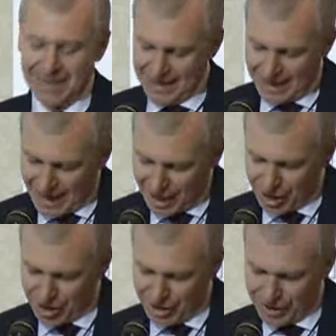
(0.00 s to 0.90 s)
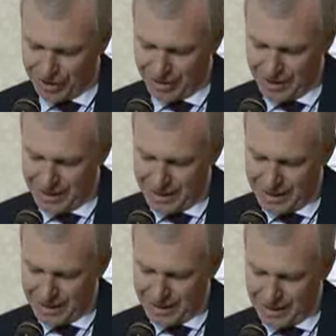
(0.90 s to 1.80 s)
elections
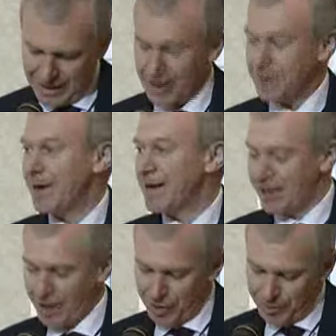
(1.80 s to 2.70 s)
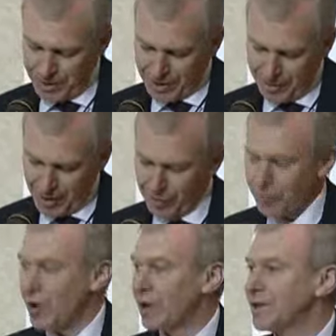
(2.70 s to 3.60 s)
in as many countries around the
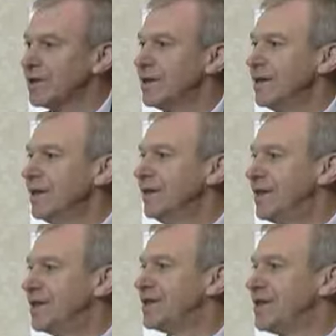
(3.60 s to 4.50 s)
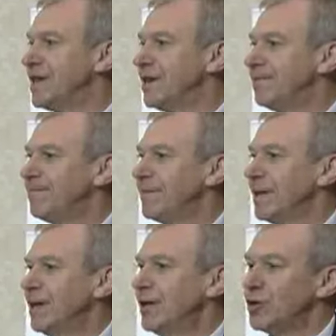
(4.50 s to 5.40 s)
world this year.
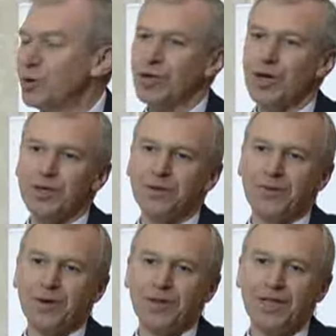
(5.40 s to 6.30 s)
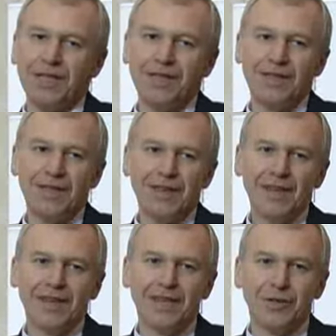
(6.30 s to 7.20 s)
2014
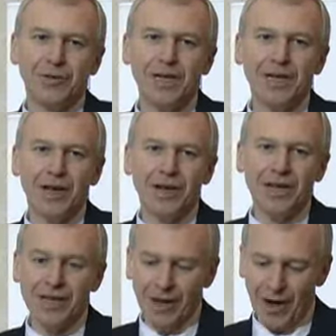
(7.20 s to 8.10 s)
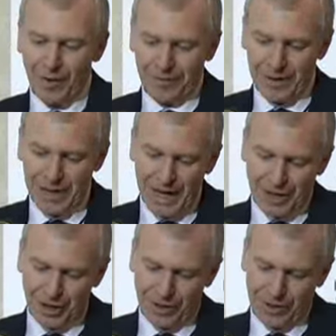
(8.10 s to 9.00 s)
is really a year of
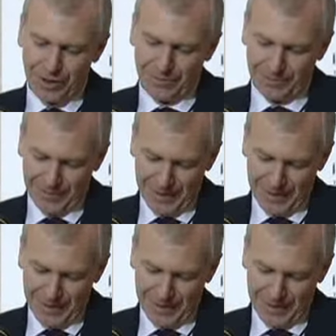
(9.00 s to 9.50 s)
elections.